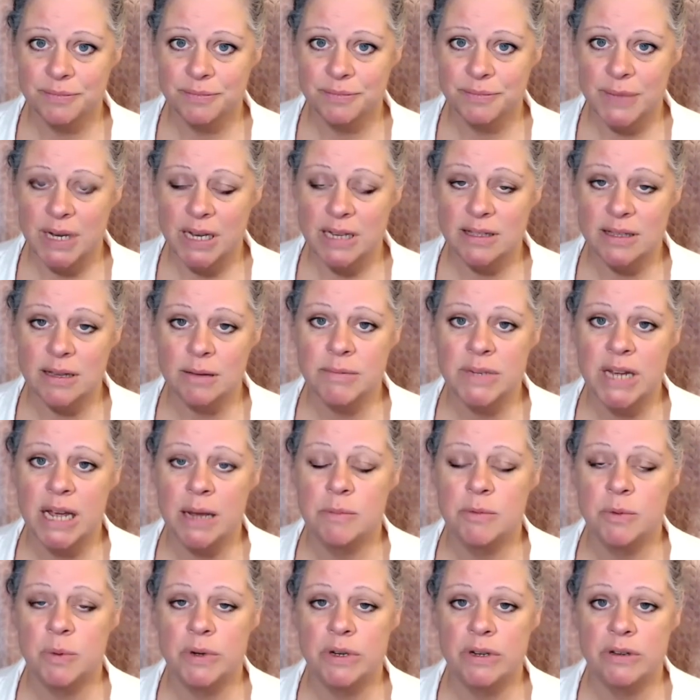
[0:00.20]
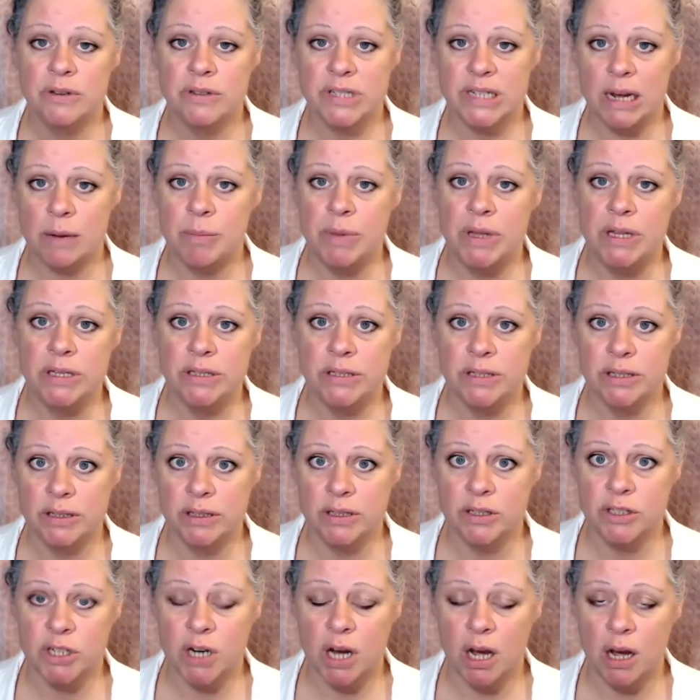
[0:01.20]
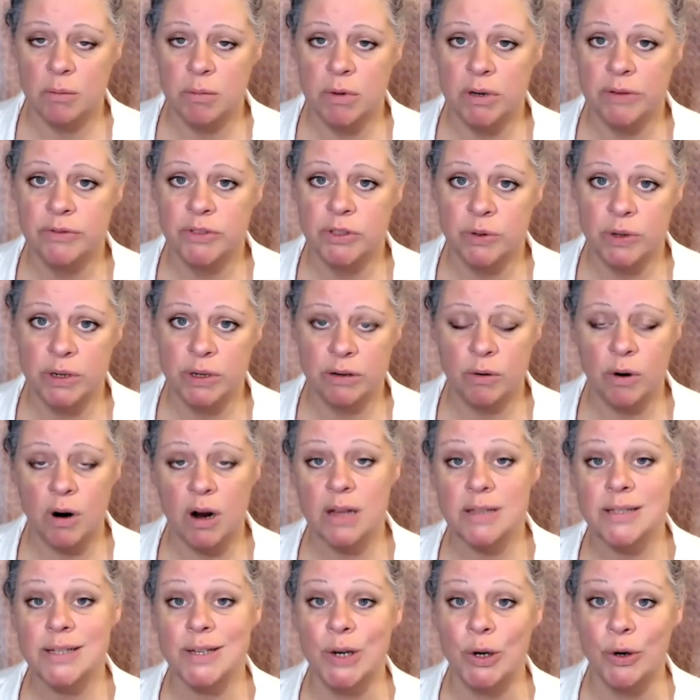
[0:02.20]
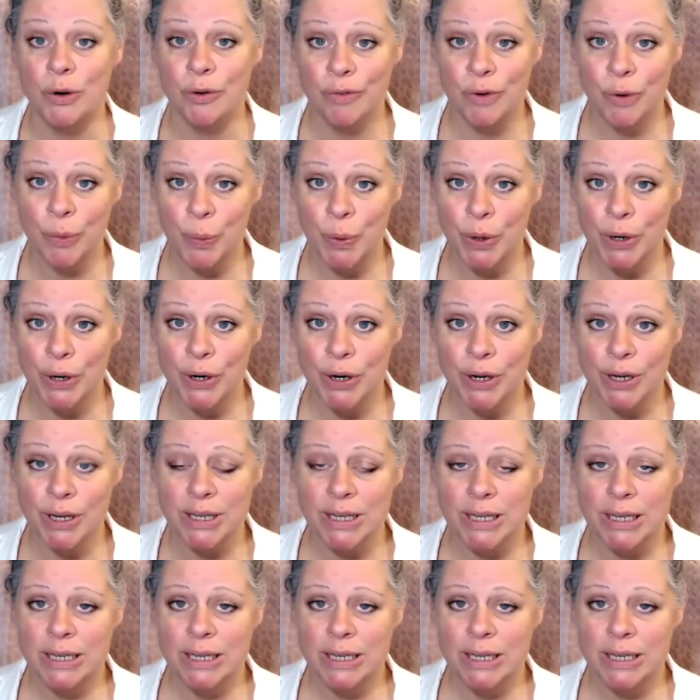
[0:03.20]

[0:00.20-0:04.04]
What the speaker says: sometimes when you step into the job of doing crossing over work,